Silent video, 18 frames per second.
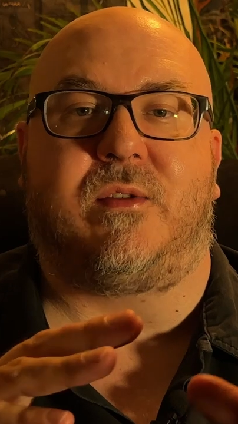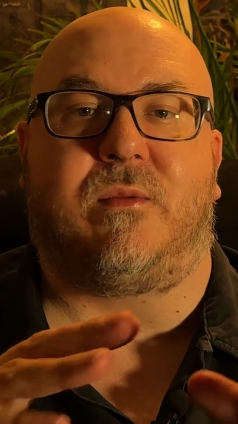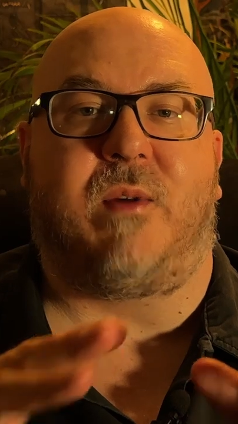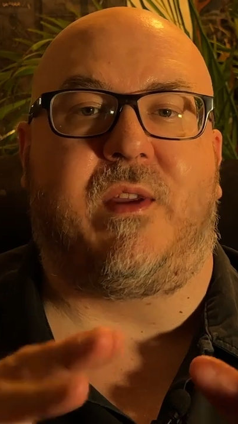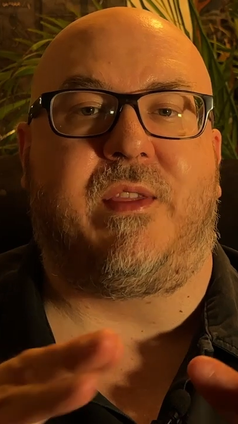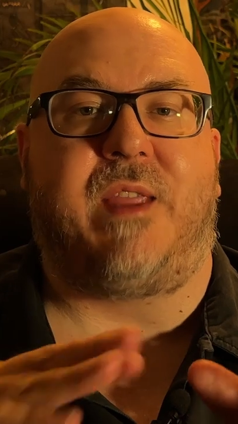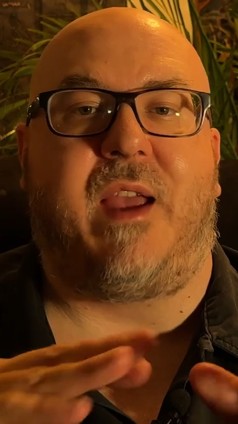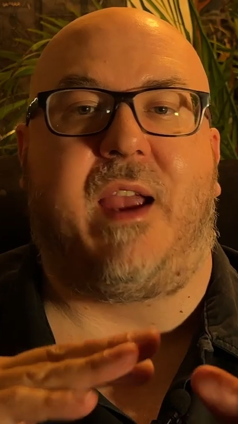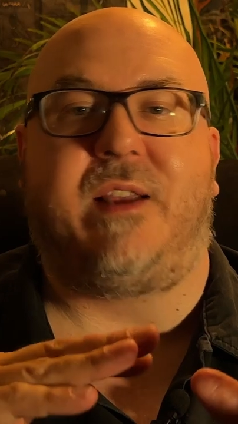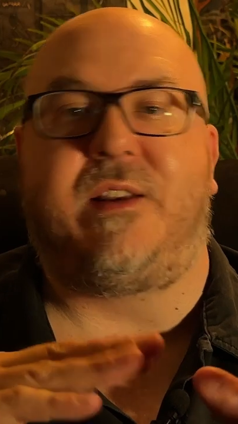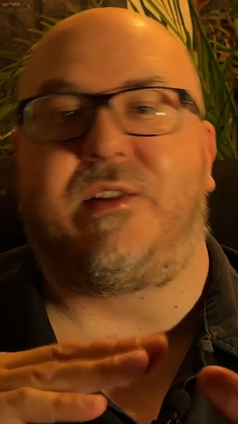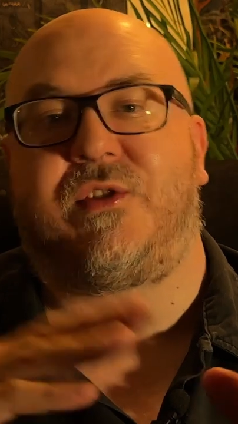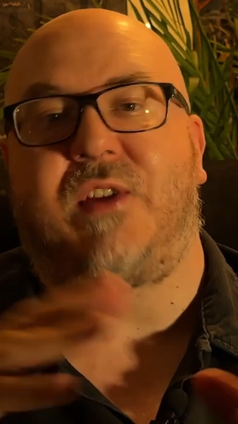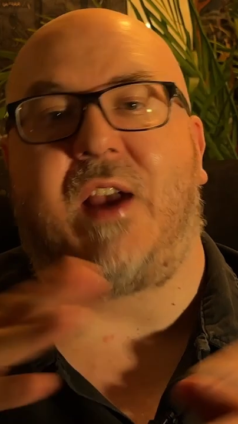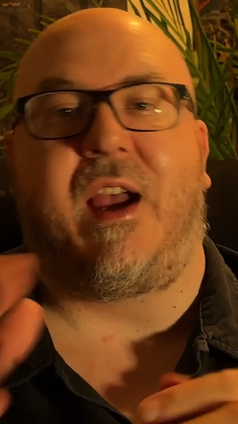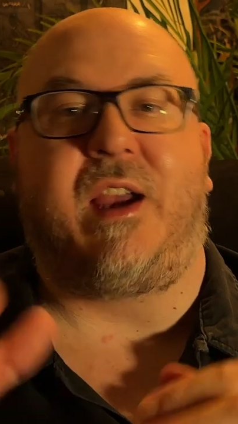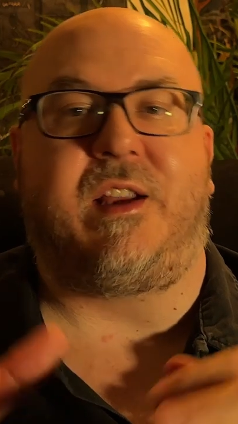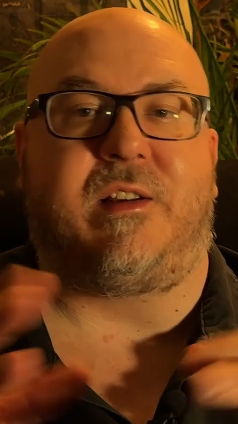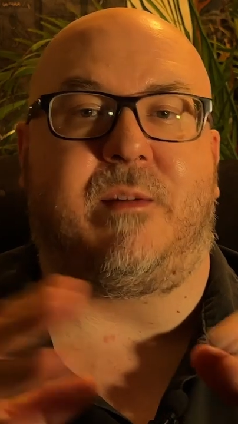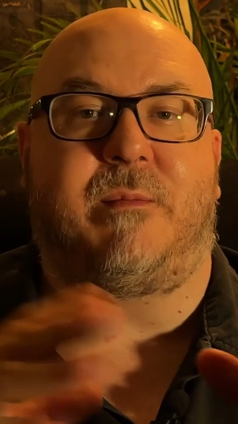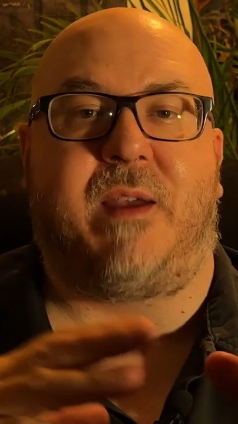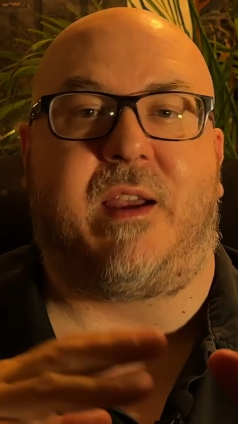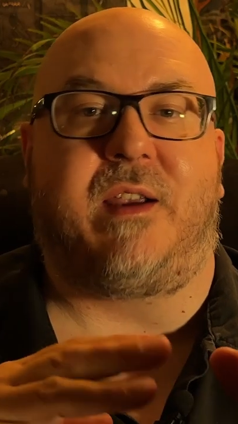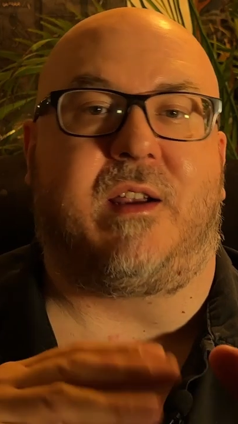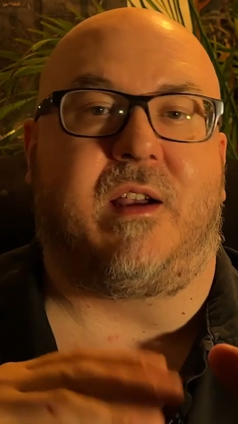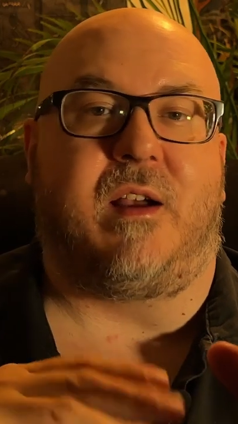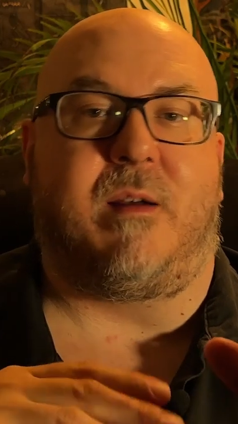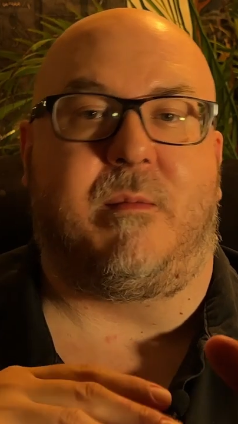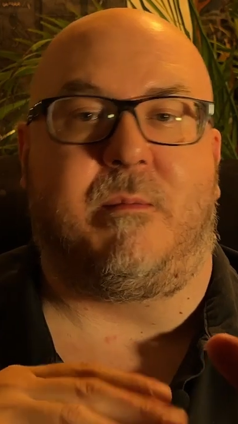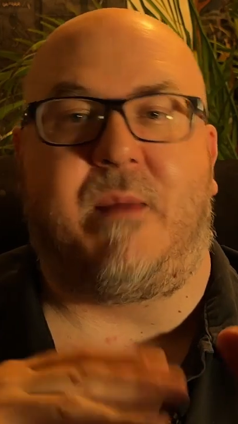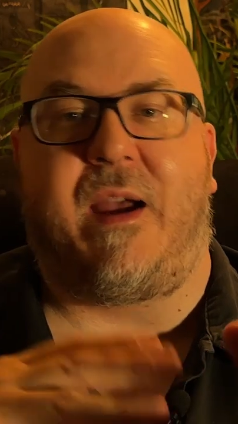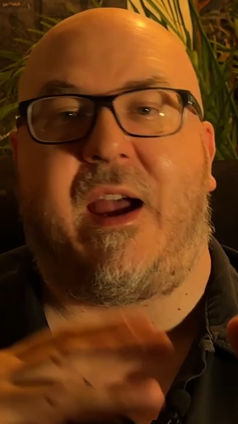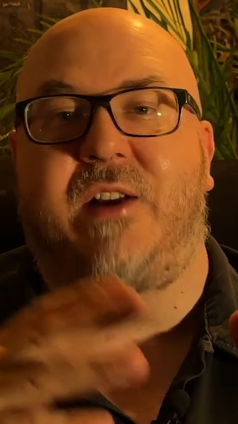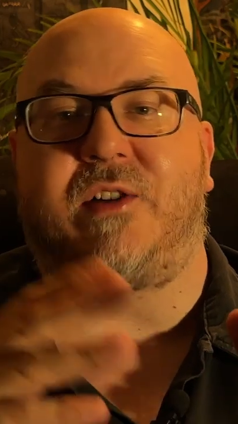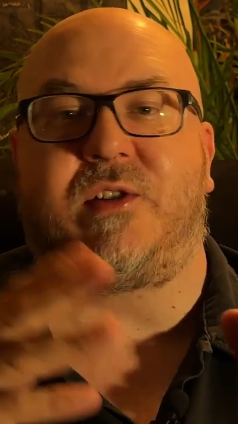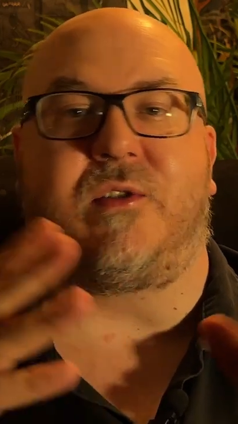when they decided to make a
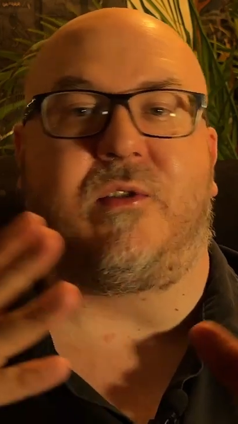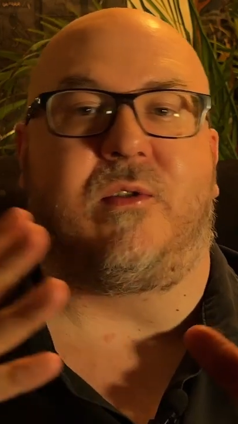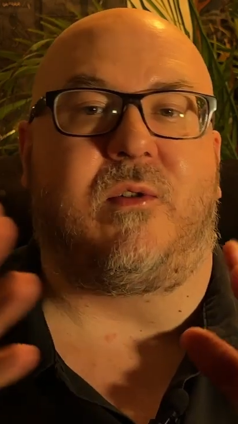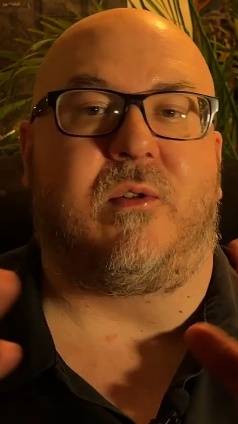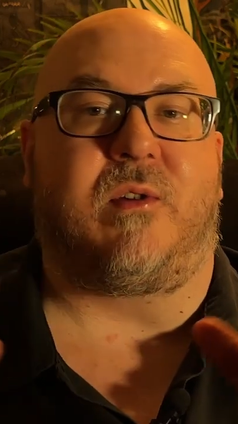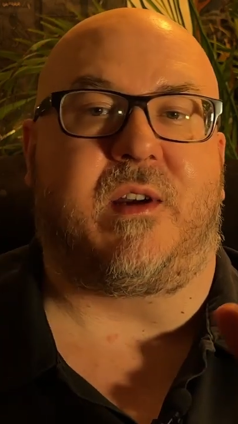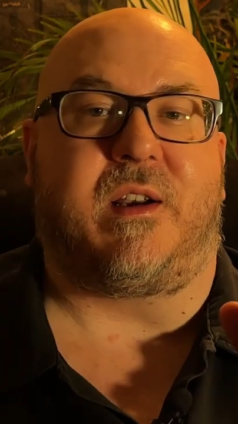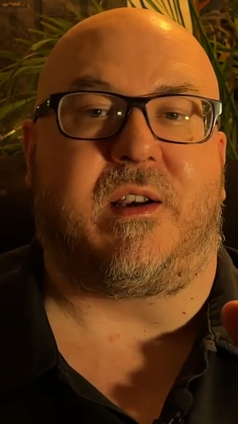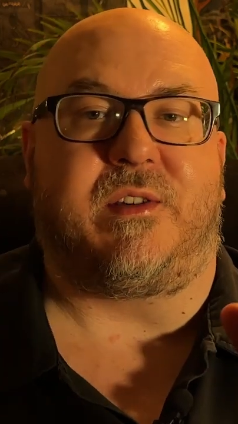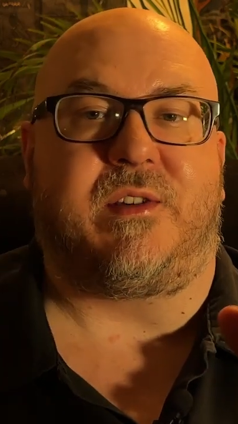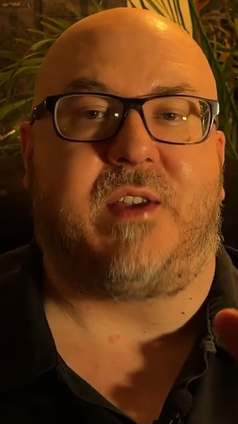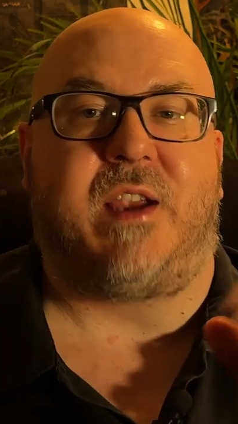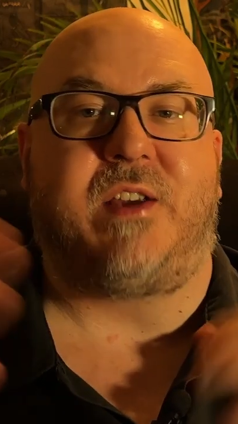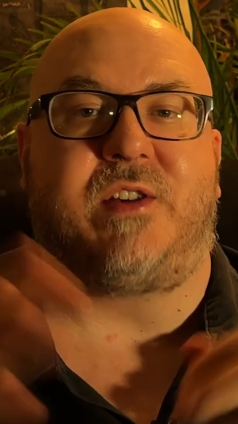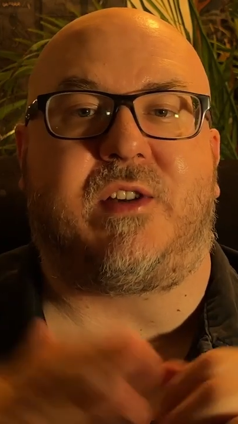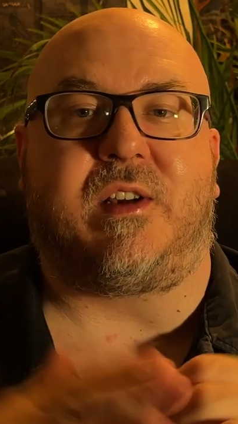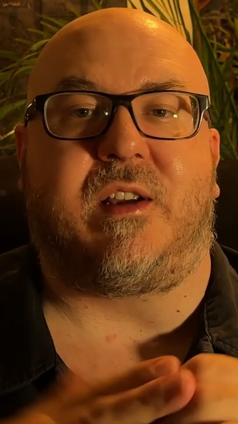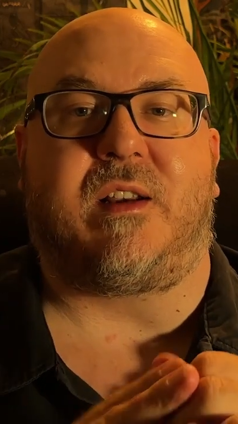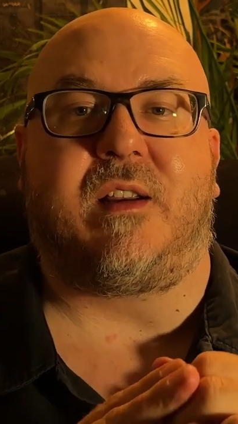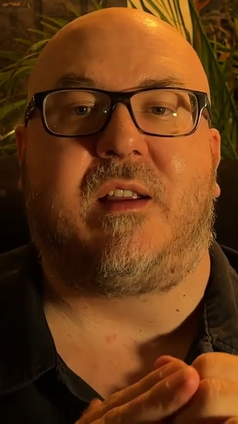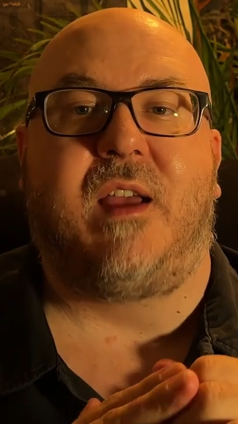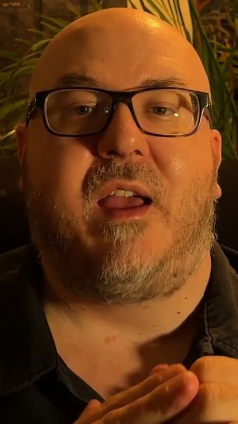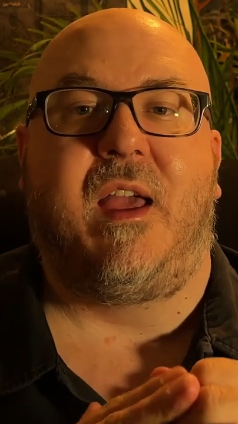magical organization,